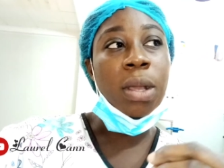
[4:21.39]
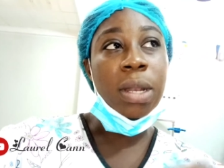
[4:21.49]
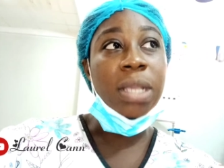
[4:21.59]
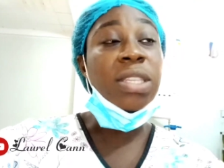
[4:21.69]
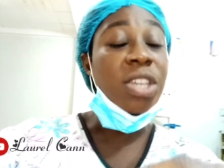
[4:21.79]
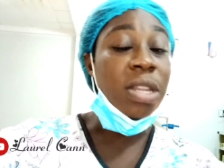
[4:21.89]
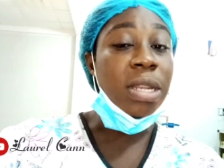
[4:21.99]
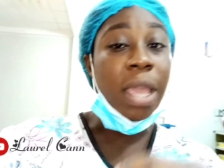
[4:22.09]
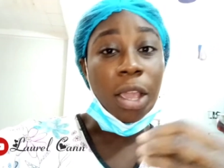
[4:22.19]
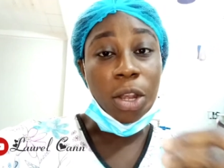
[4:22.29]
let's say you
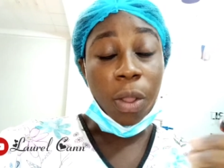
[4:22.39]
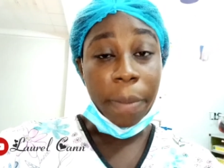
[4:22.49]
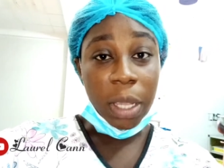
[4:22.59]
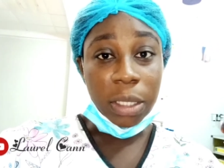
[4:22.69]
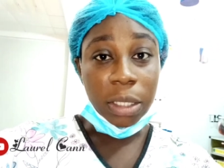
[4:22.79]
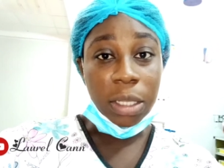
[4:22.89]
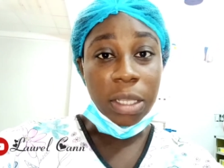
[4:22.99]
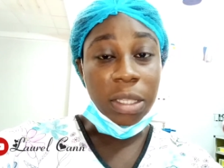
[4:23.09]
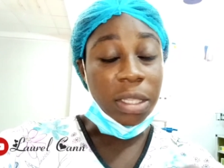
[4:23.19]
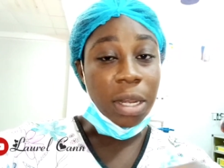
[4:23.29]
did economics
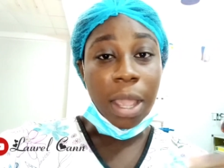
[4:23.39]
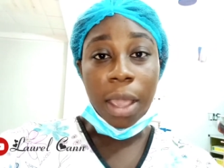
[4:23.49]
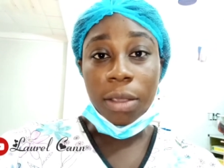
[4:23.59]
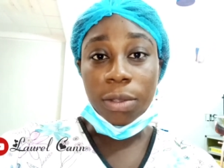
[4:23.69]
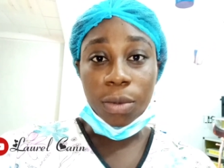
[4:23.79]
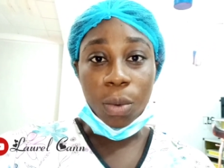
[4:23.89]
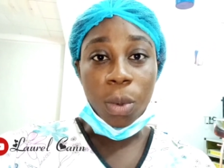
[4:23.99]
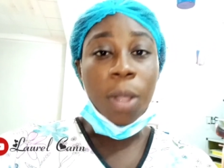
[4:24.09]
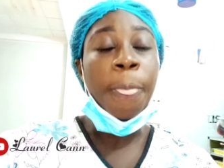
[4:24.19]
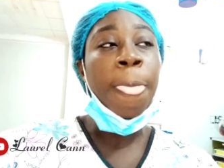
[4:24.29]
in senior high school,